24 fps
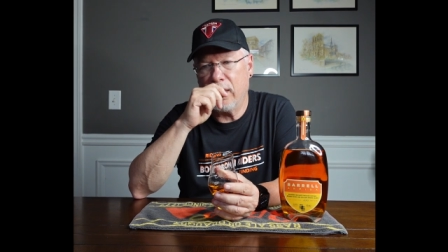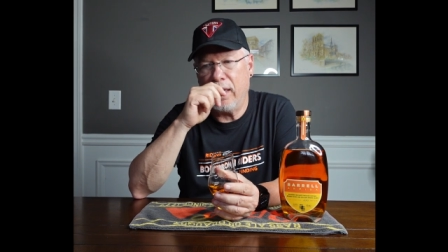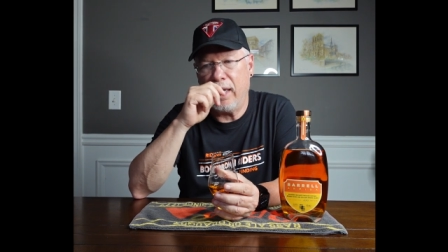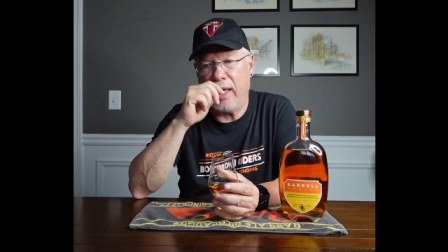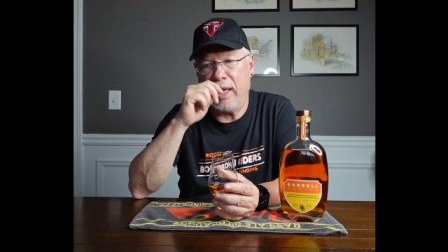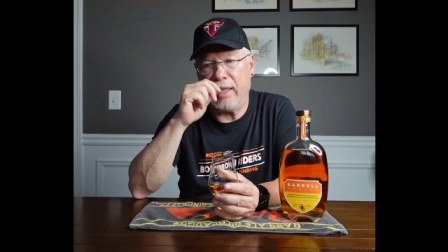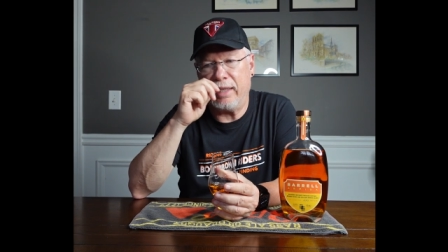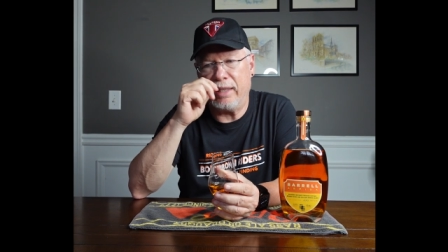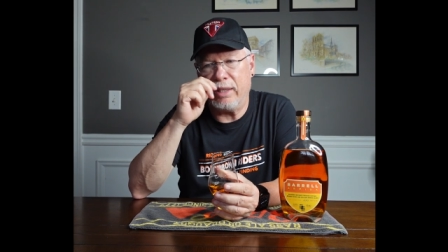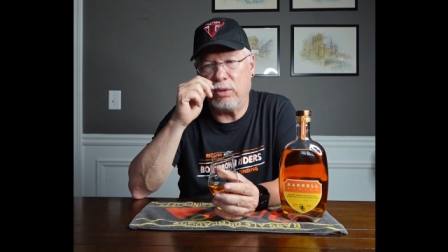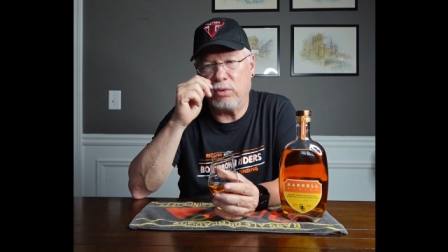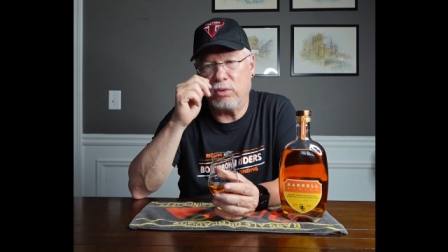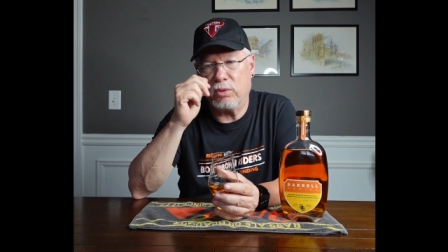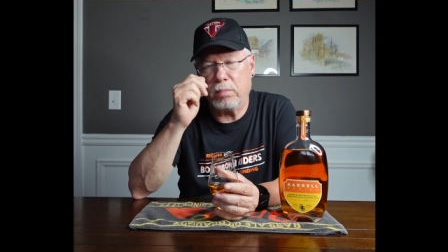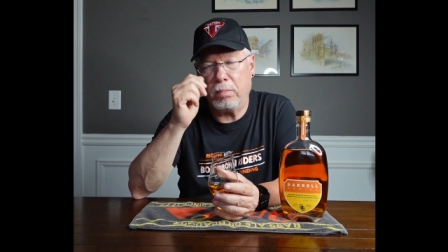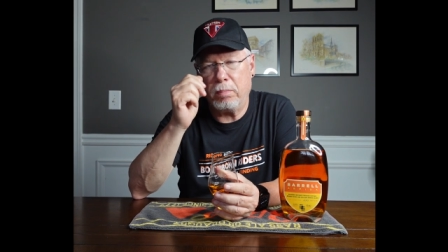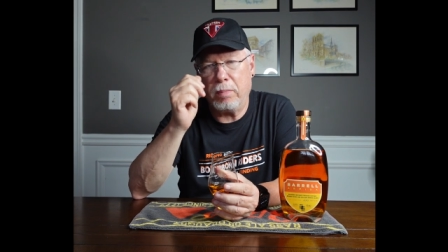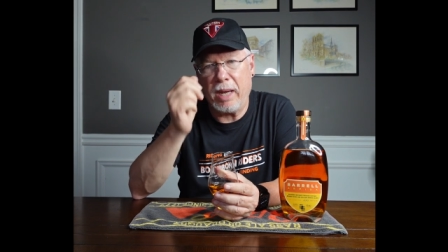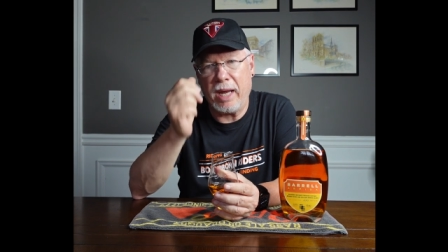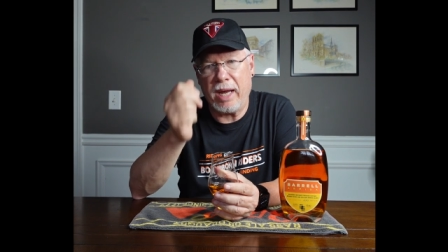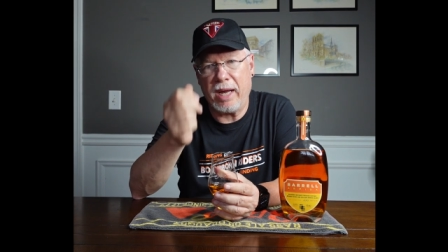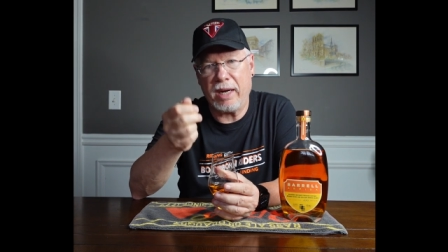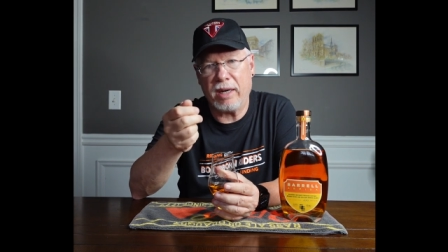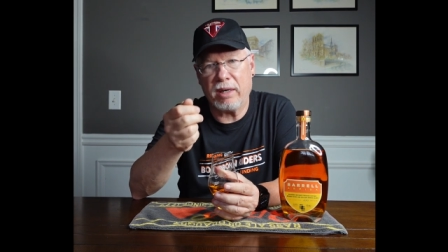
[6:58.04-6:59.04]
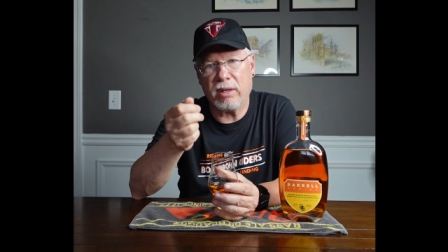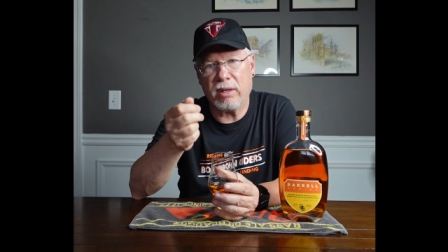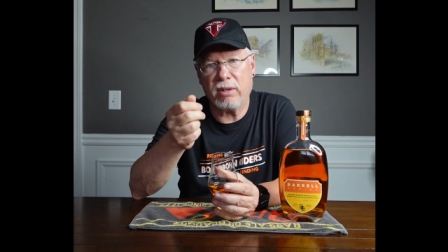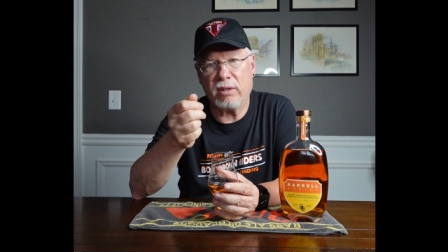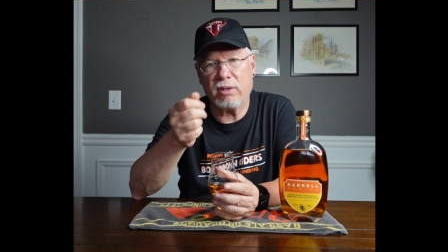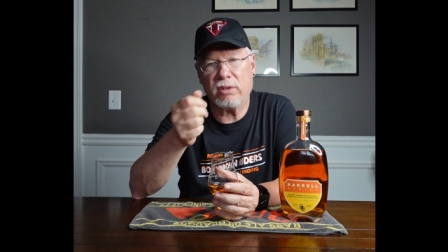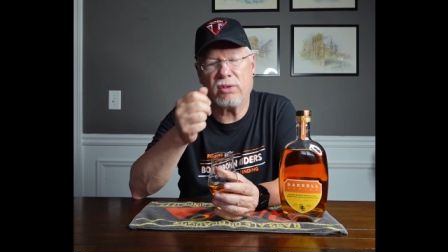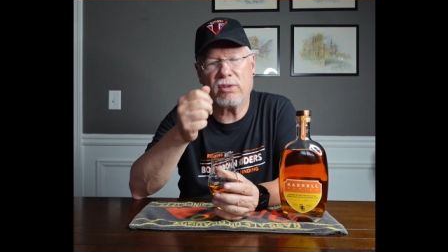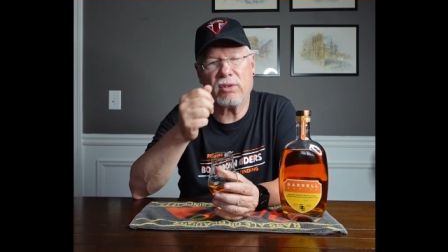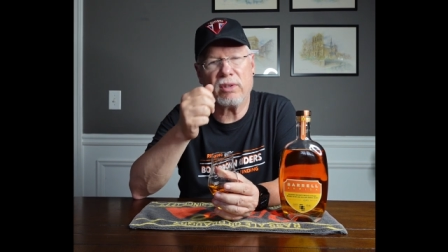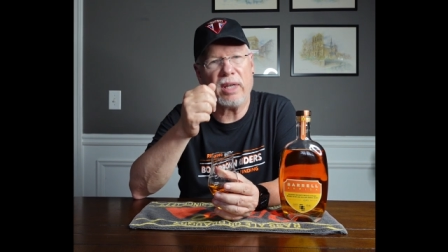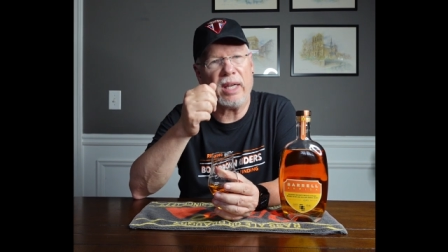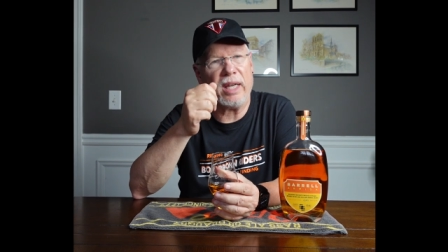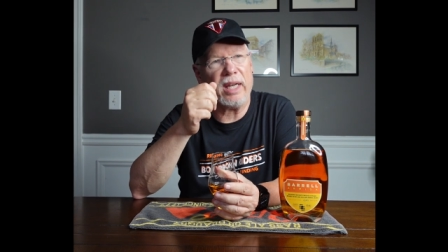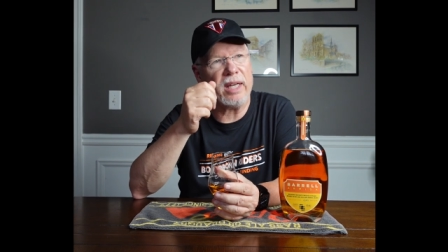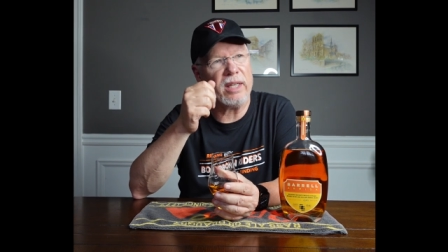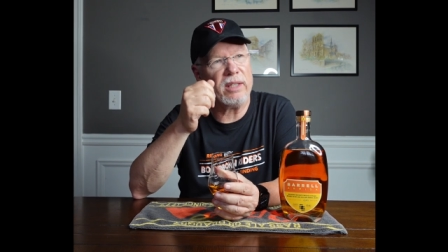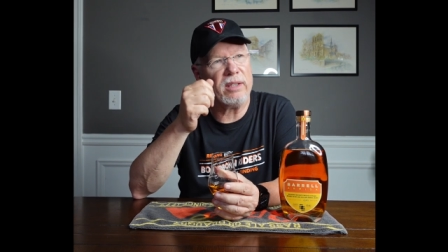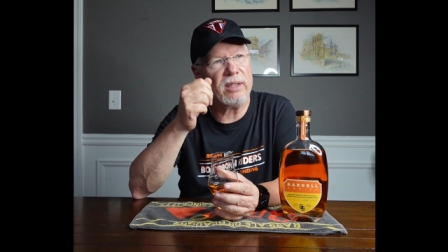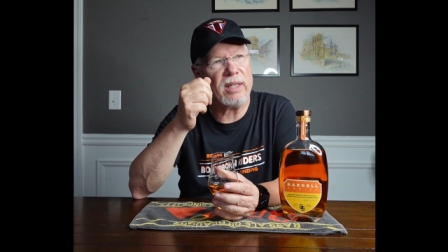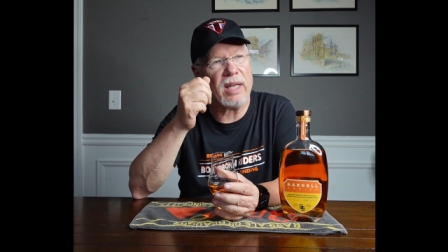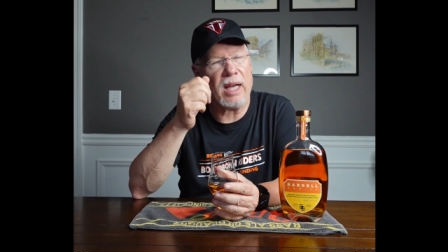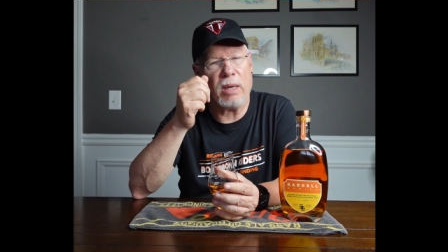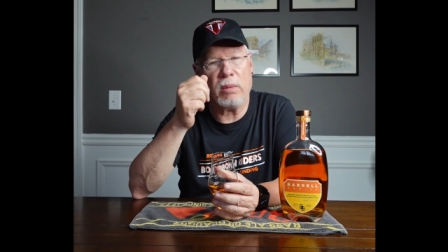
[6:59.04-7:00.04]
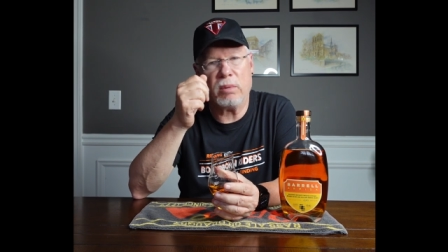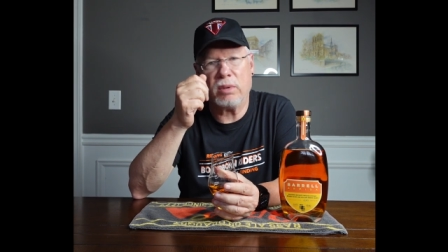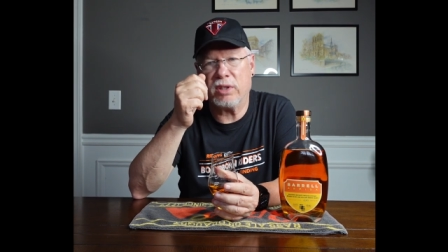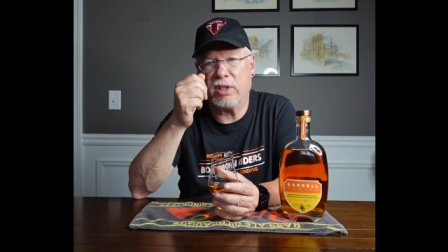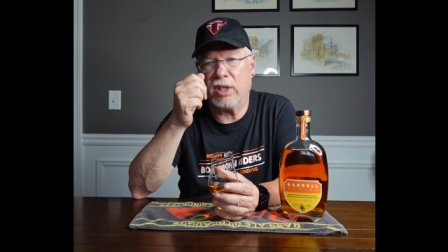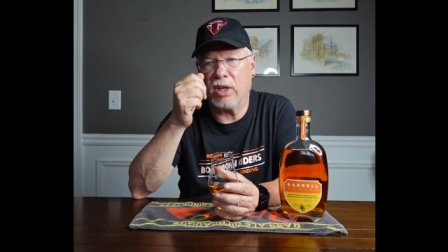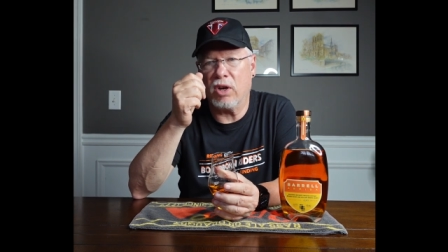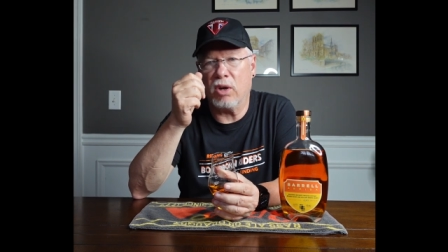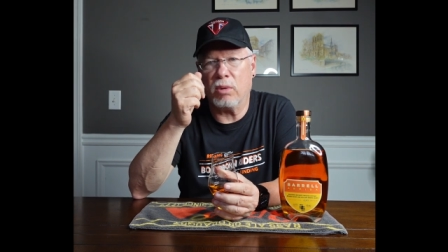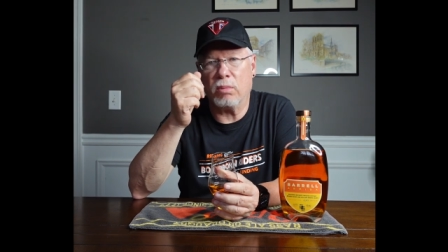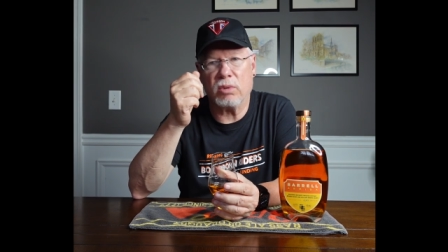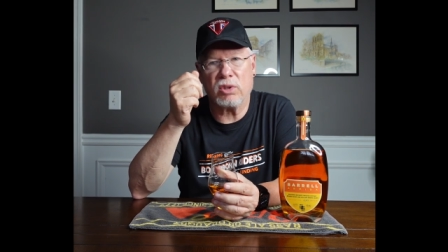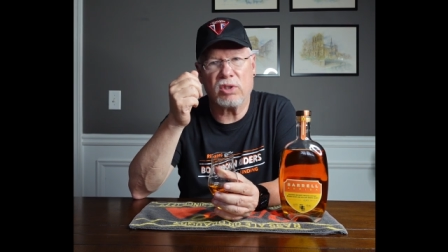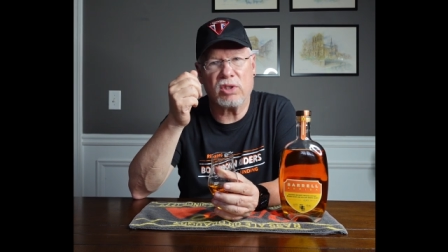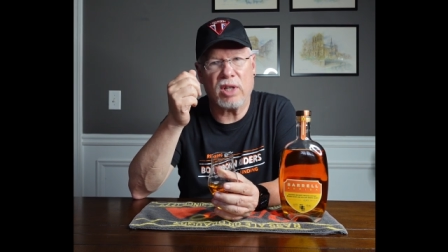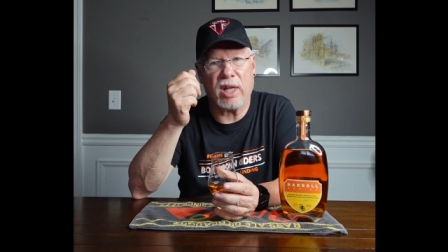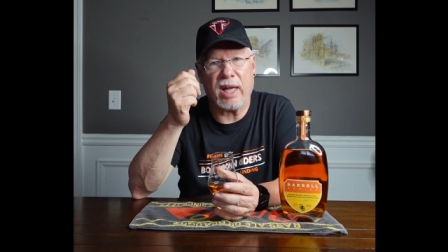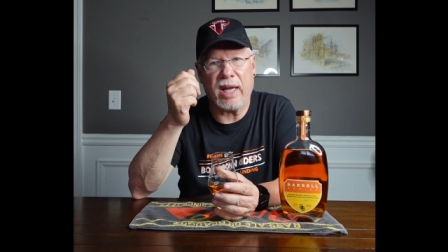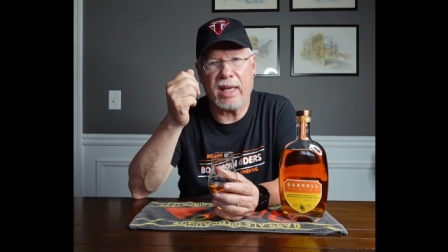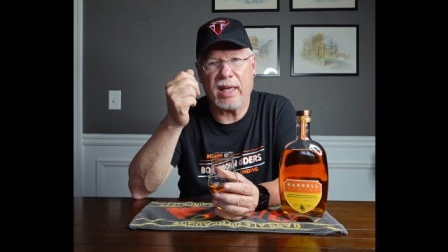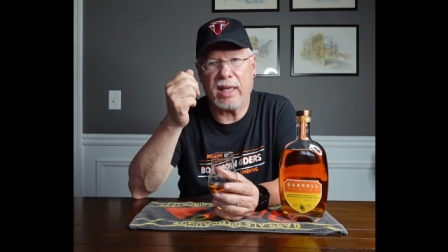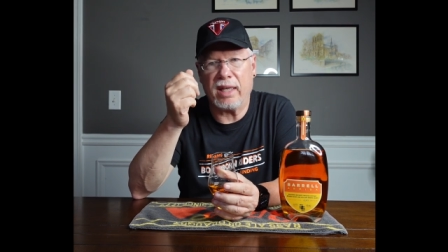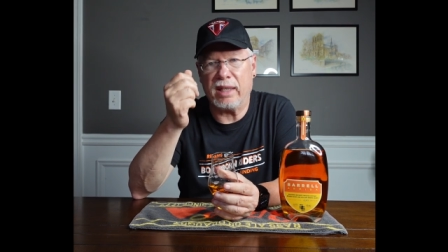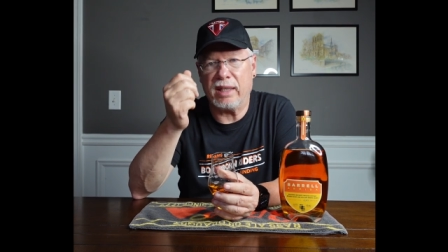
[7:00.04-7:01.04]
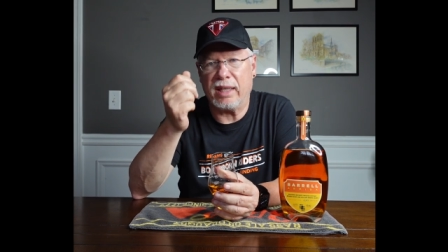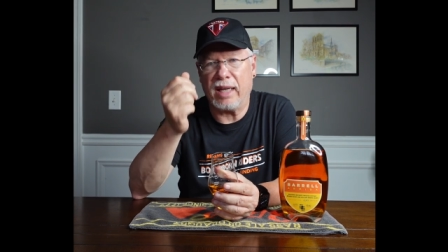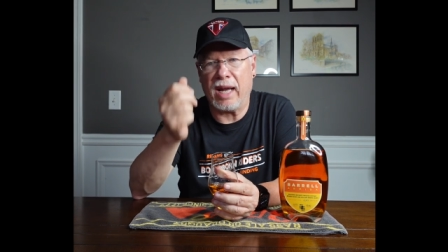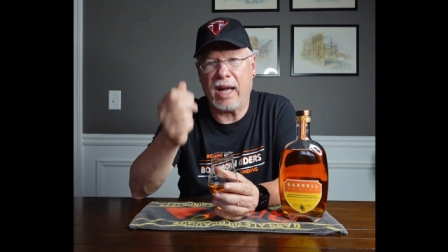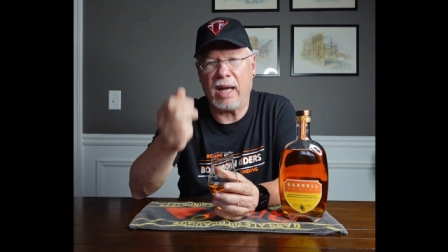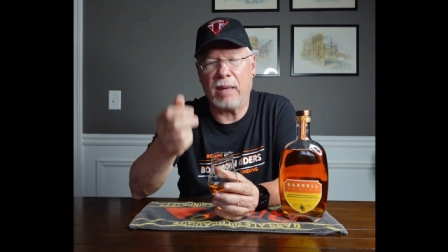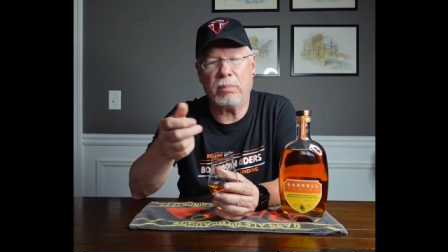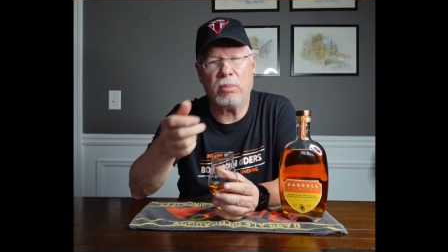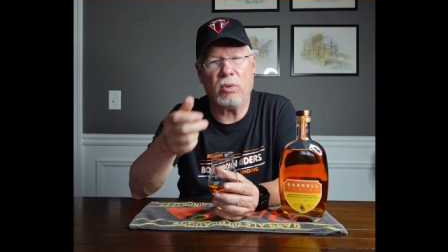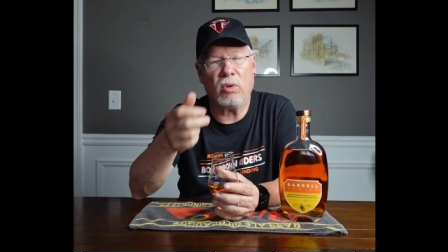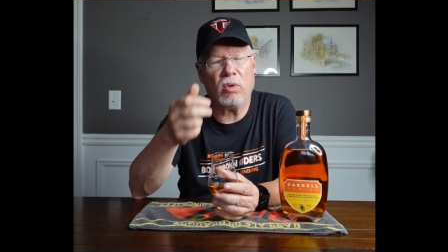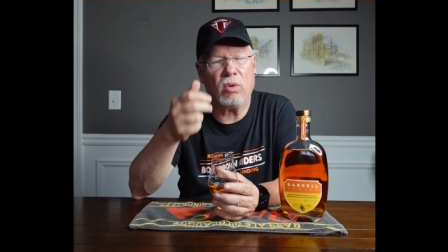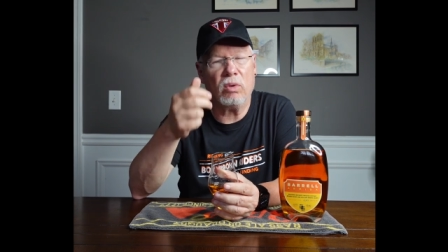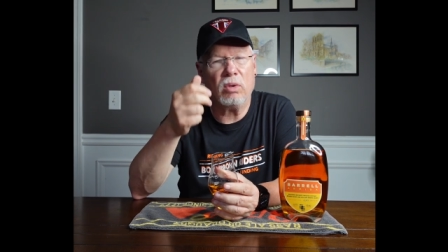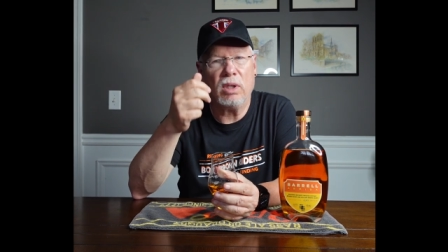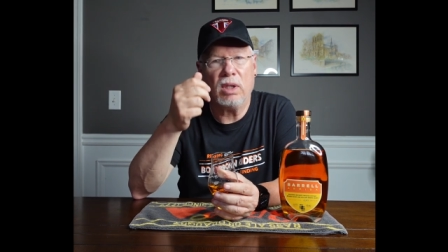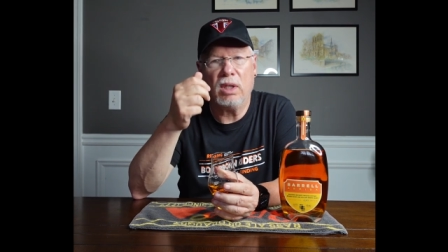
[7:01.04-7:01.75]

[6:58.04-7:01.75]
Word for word: And those pears, and I would say almost like an apple,